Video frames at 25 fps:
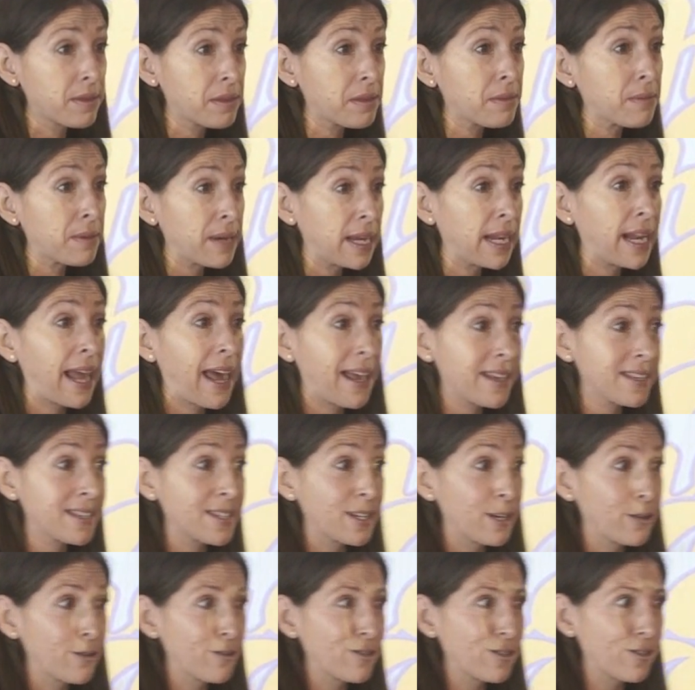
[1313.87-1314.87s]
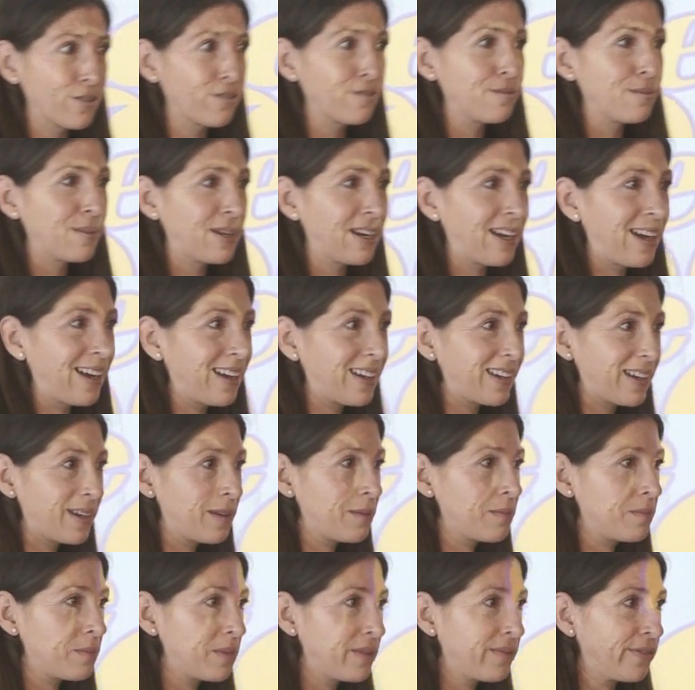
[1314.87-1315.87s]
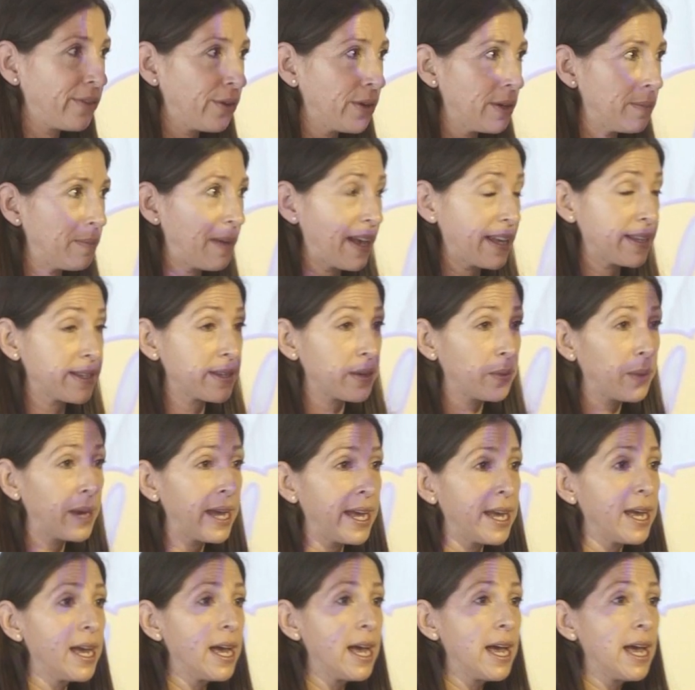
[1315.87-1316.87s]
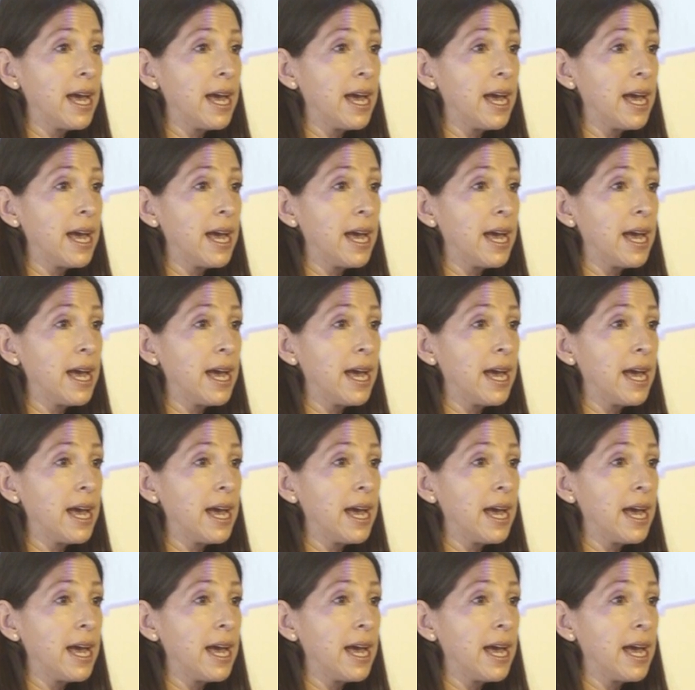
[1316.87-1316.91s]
three last years of Menachem before he passed away.